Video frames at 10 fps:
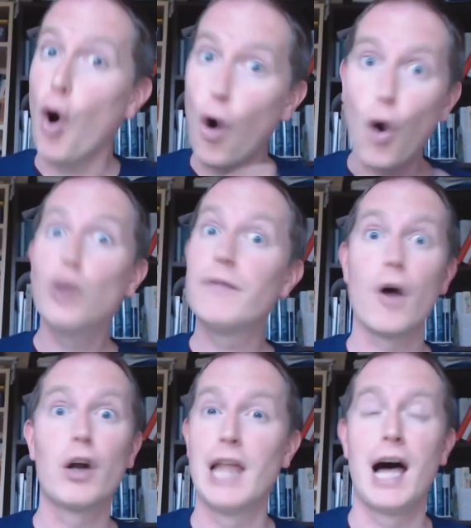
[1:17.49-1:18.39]
all of
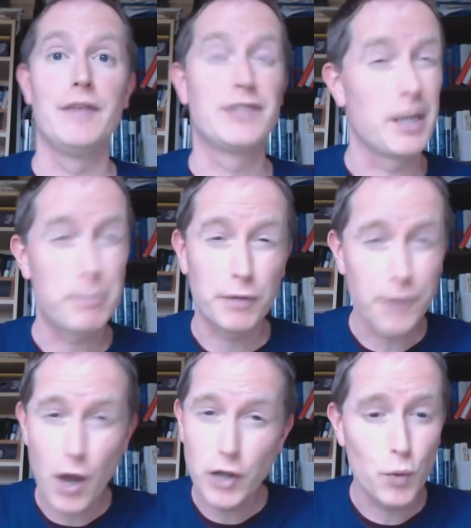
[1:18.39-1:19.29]
our lives in a
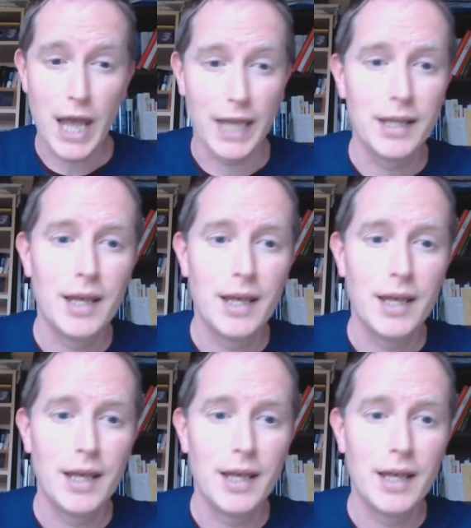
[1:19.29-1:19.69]
profound way.